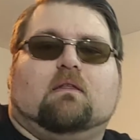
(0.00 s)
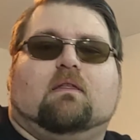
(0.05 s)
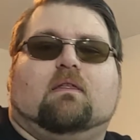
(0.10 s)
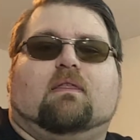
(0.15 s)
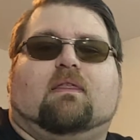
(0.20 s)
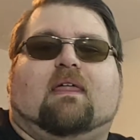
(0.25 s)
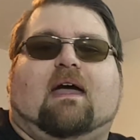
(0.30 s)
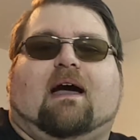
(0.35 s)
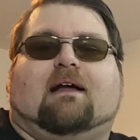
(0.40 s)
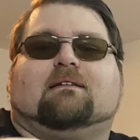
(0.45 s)

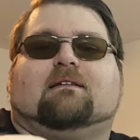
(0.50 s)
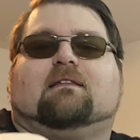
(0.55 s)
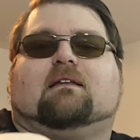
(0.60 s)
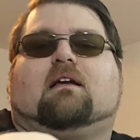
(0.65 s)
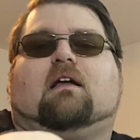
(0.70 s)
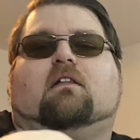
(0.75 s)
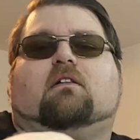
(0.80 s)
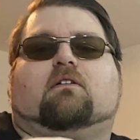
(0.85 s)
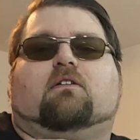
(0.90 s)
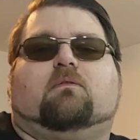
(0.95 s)
that's the
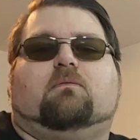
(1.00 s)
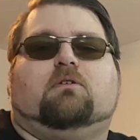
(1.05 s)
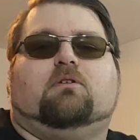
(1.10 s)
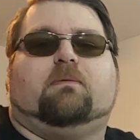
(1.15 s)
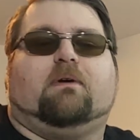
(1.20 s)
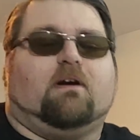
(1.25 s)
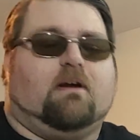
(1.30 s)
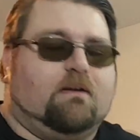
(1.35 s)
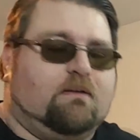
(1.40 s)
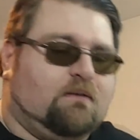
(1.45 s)
color of the
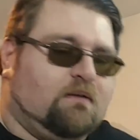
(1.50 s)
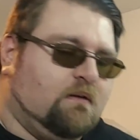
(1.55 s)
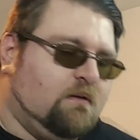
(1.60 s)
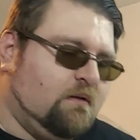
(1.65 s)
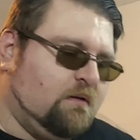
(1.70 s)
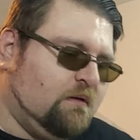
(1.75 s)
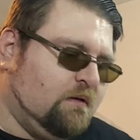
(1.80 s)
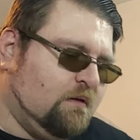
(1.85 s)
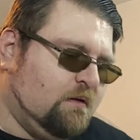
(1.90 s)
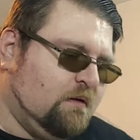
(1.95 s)
blueberries.
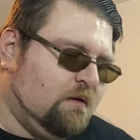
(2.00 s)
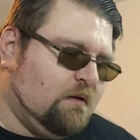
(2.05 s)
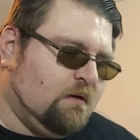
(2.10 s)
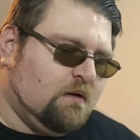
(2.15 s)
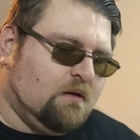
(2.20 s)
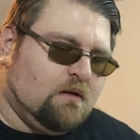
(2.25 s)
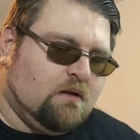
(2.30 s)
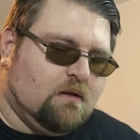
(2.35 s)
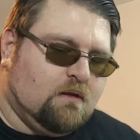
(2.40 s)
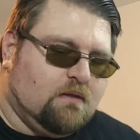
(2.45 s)

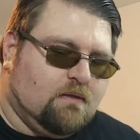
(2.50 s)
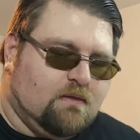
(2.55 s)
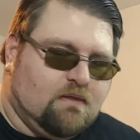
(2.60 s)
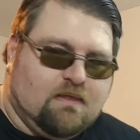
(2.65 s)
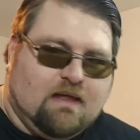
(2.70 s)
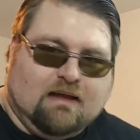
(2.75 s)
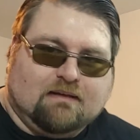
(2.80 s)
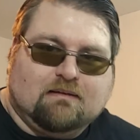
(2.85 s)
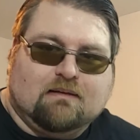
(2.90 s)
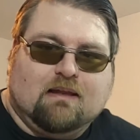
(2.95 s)

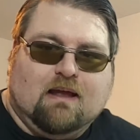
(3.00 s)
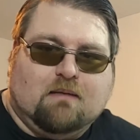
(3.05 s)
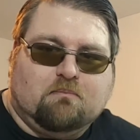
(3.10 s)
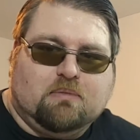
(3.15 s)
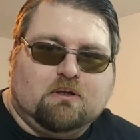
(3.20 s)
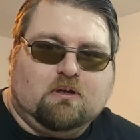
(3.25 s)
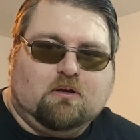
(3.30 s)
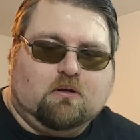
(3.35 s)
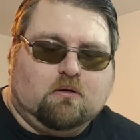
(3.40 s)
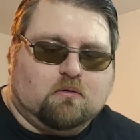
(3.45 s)
That's not
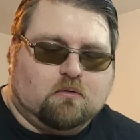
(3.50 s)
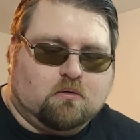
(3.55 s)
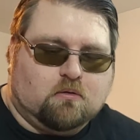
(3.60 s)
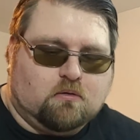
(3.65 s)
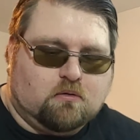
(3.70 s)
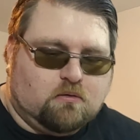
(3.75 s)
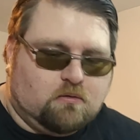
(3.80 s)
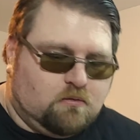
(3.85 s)
blue.